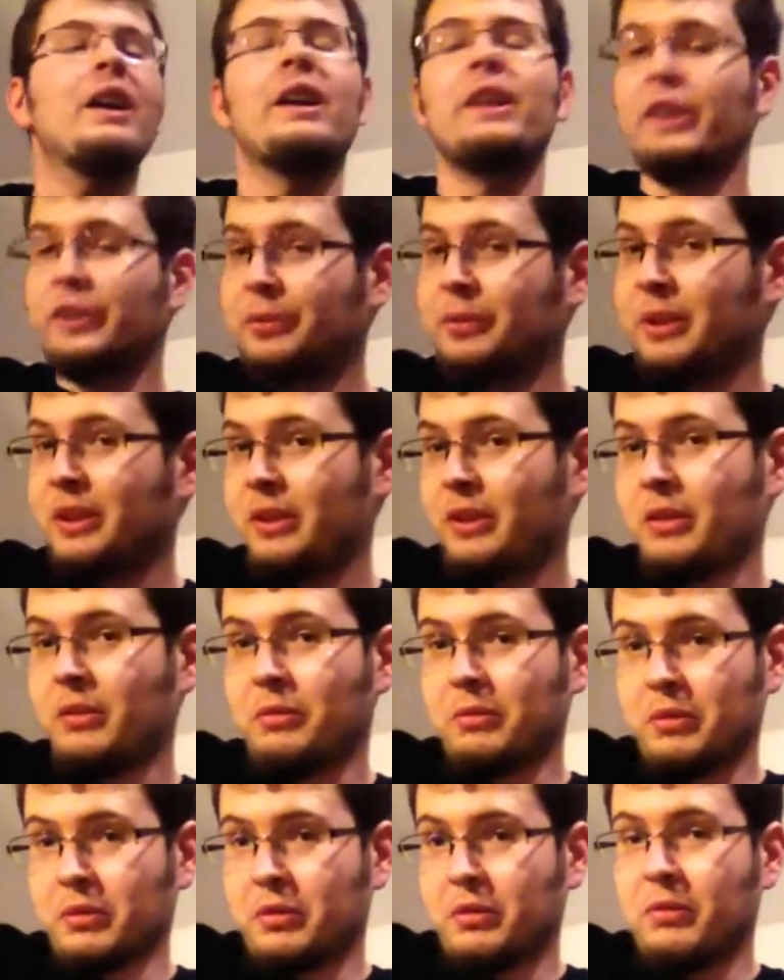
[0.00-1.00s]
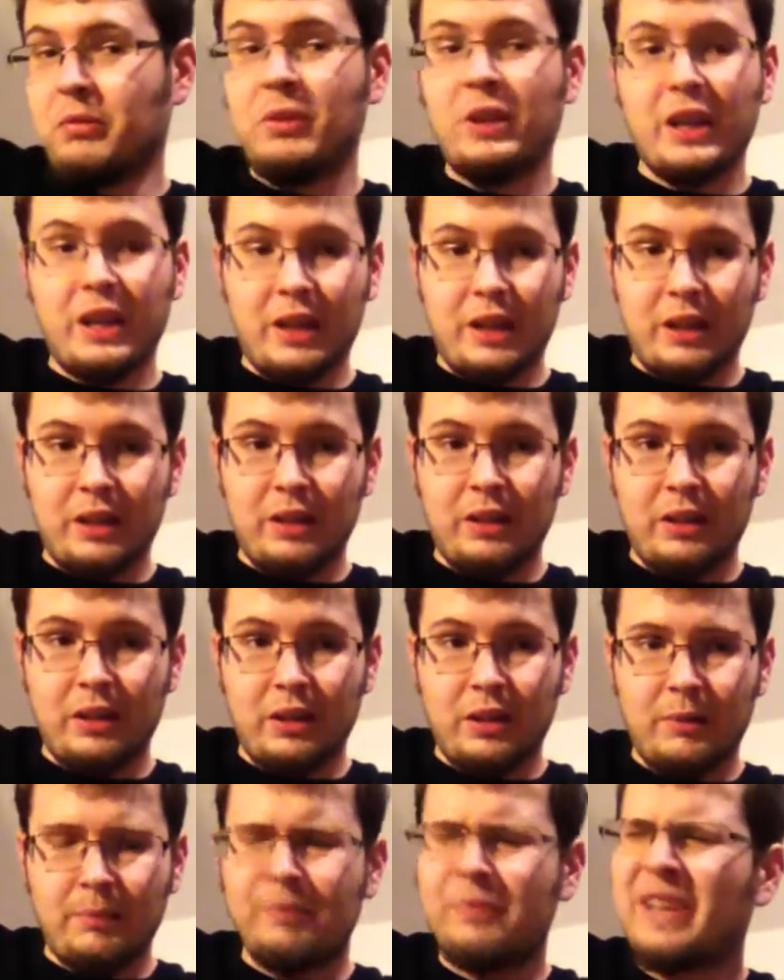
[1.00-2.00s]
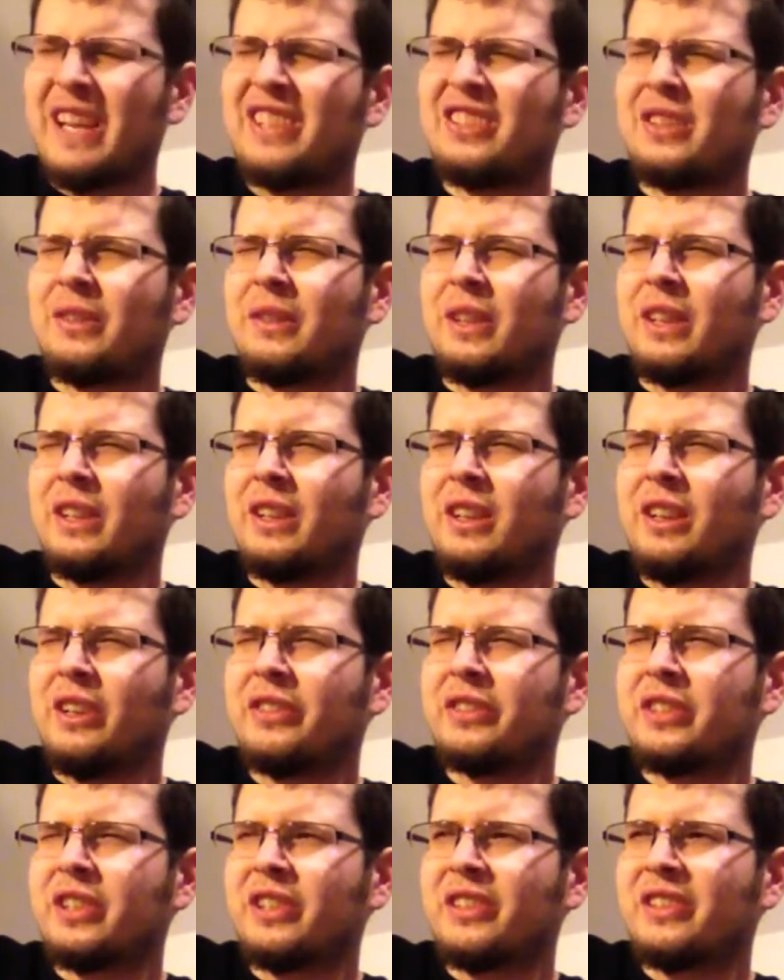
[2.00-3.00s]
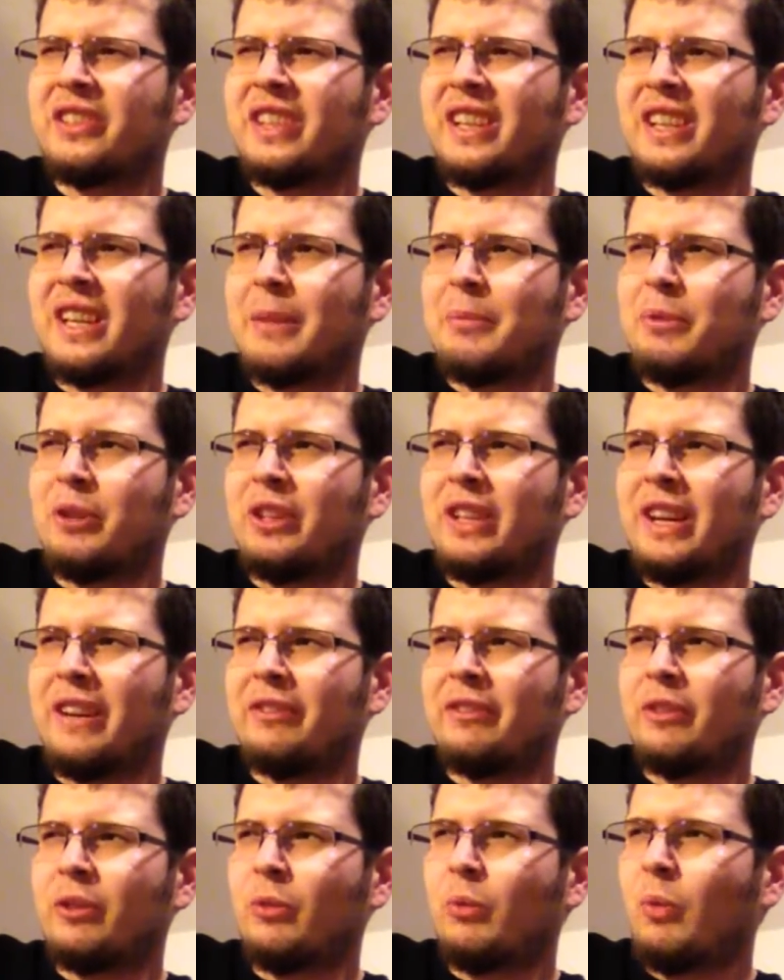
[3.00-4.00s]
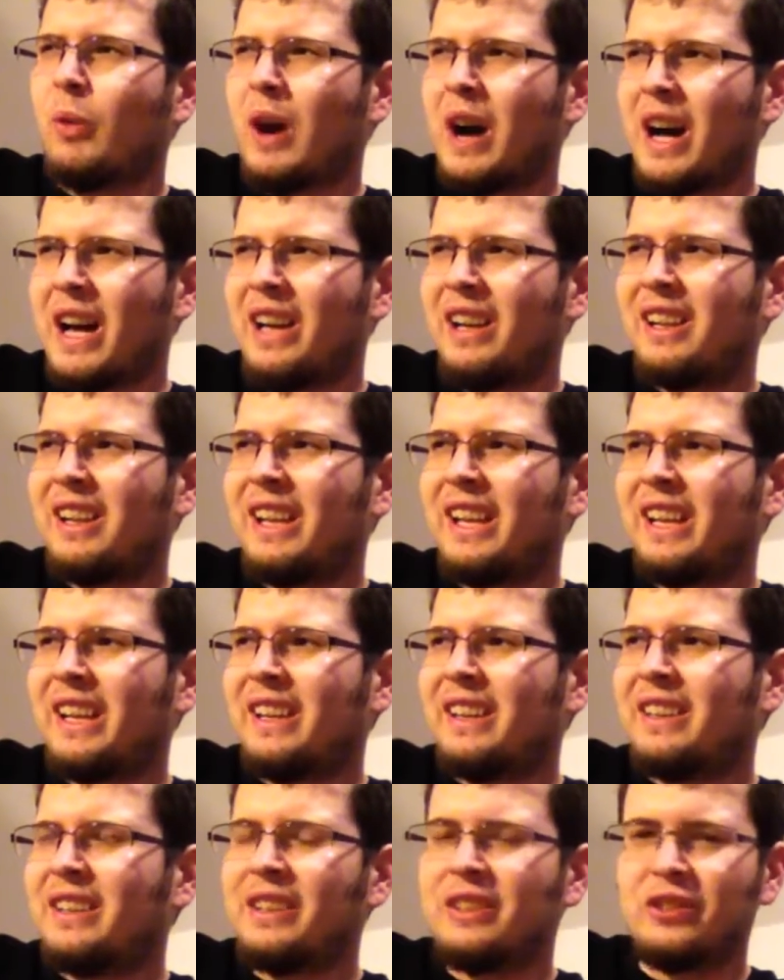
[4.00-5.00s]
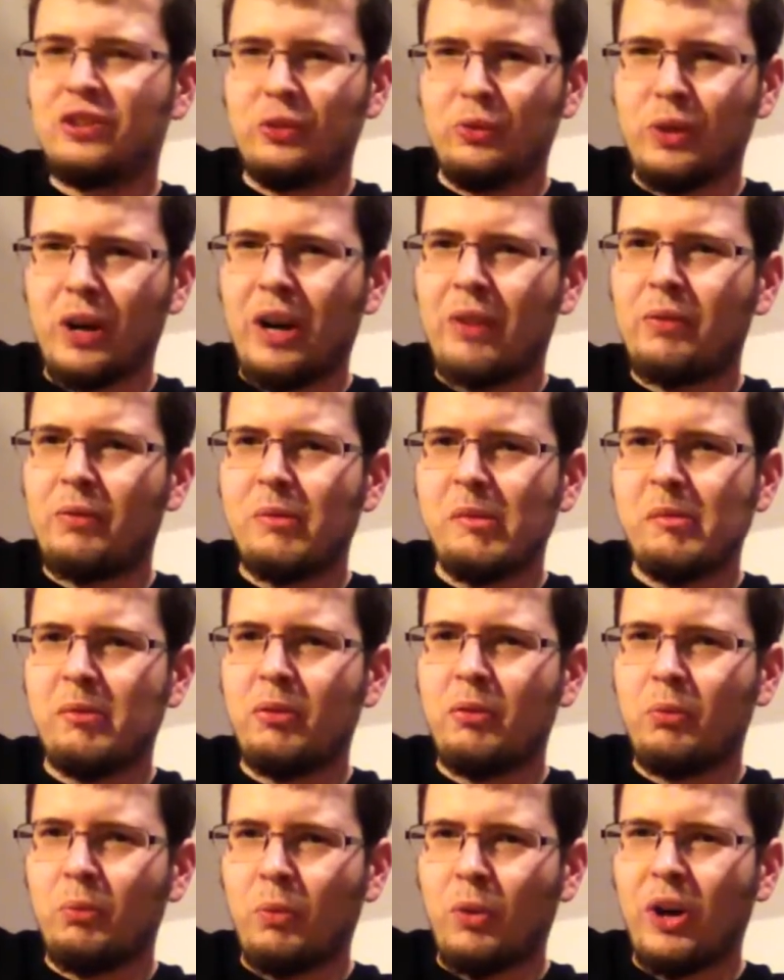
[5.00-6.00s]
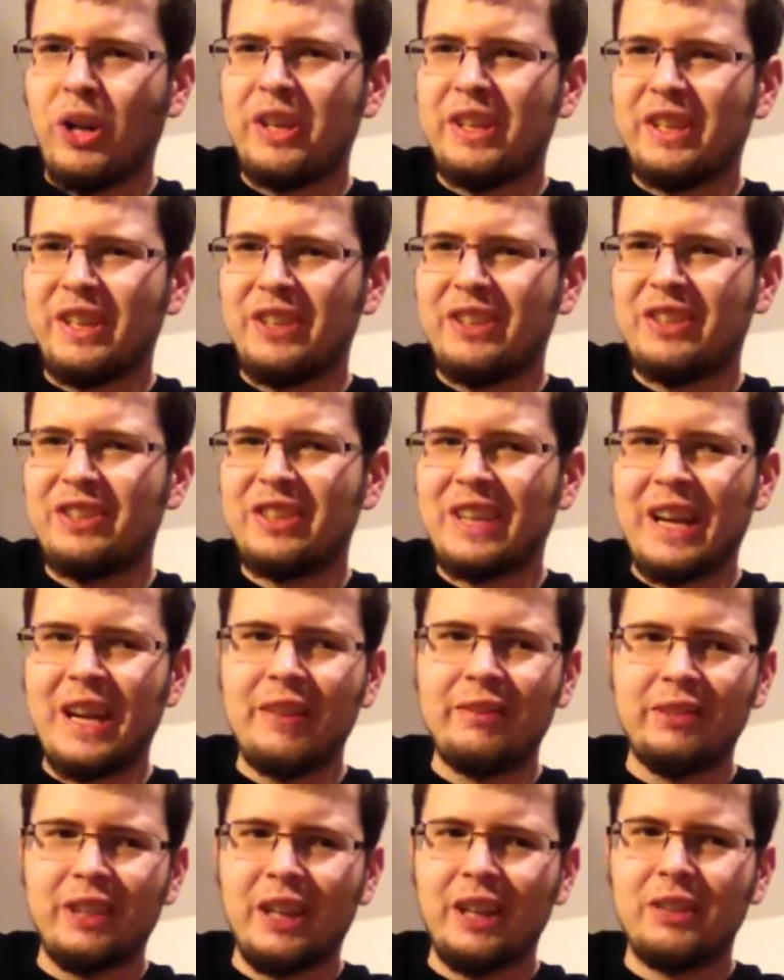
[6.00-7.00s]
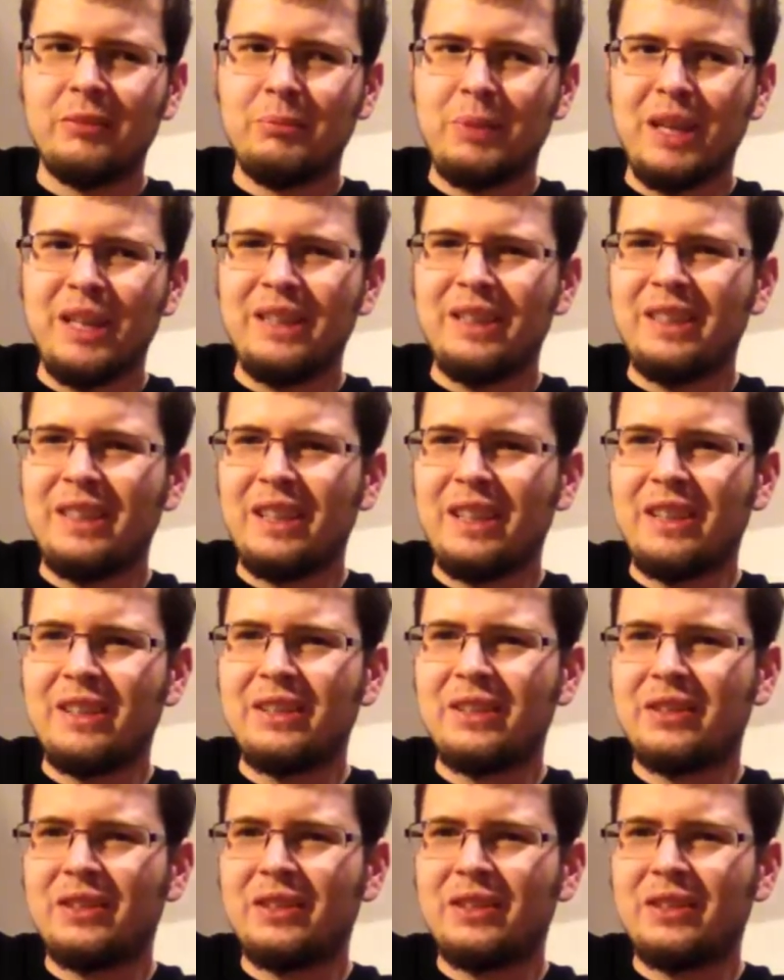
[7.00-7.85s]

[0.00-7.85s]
This one I didn't know what to do, and actually I'm kind of lost because like I put it down for a while and do not remember what dungeons I have not beaten yet.